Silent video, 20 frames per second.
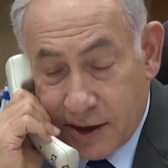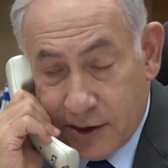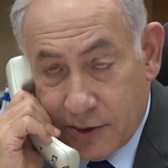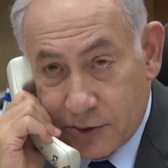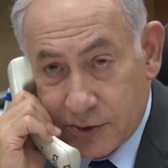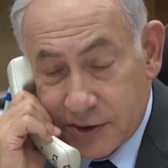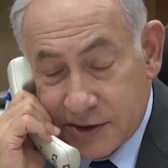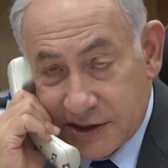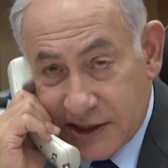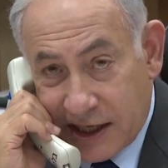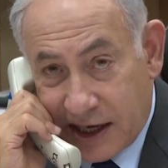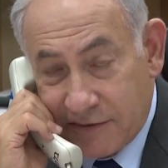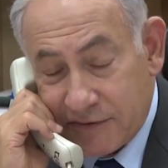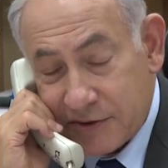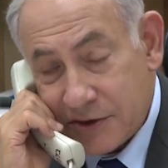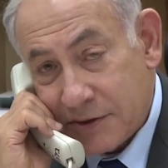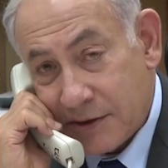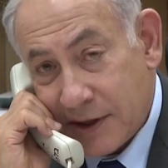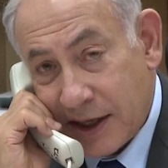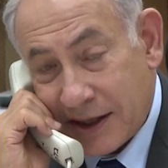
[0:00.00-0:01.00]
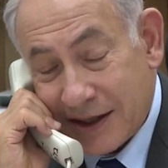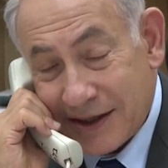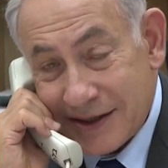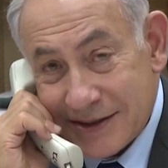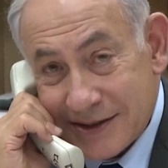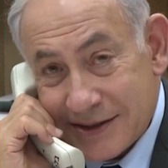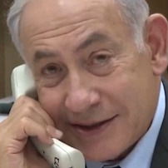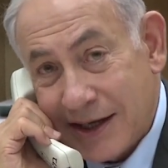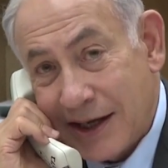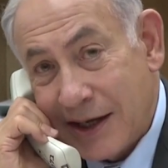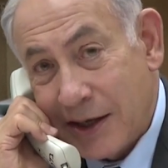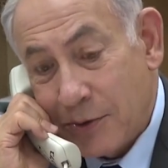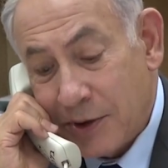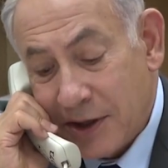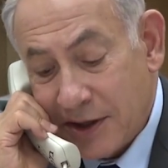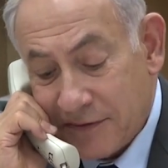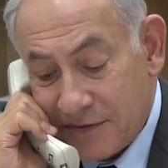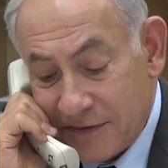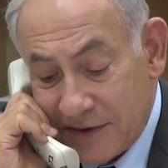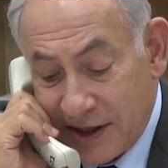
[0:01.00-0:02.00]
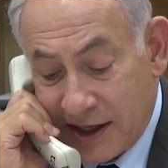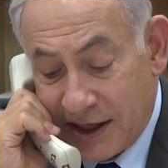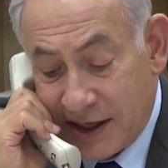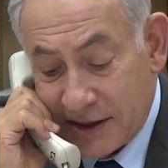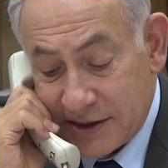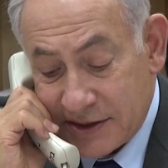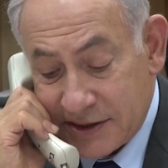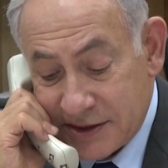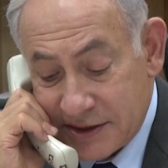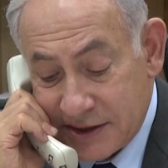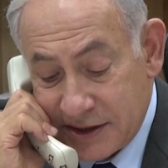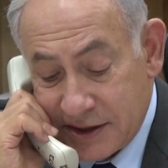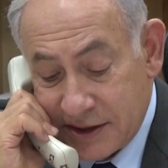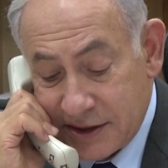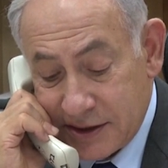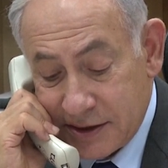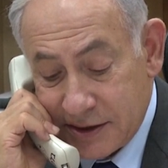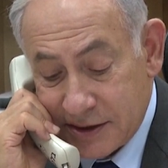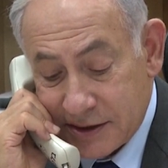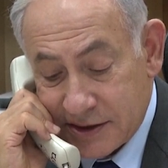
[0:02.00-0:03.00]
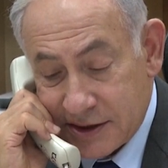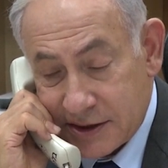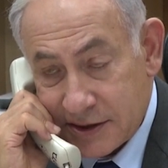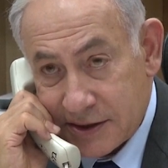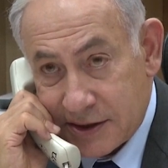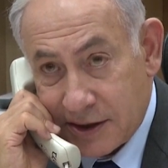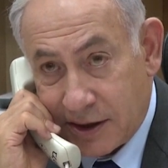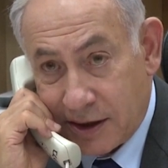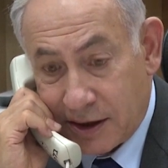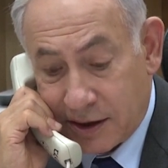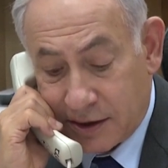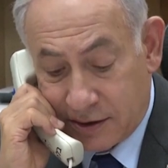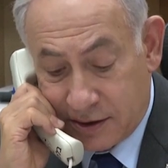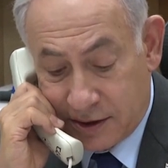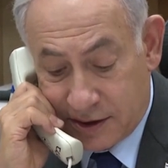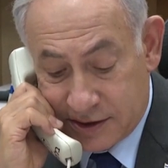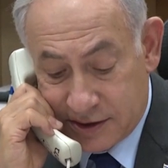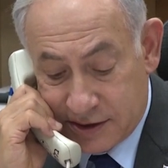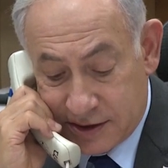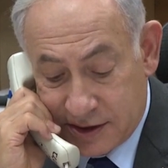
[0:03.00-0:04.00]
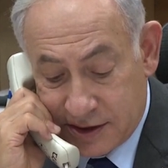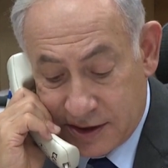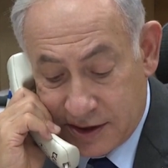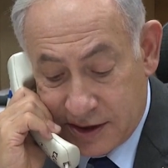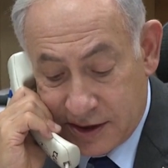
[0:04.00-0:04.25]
whose savagery I can say we have not seen since the Holocaust.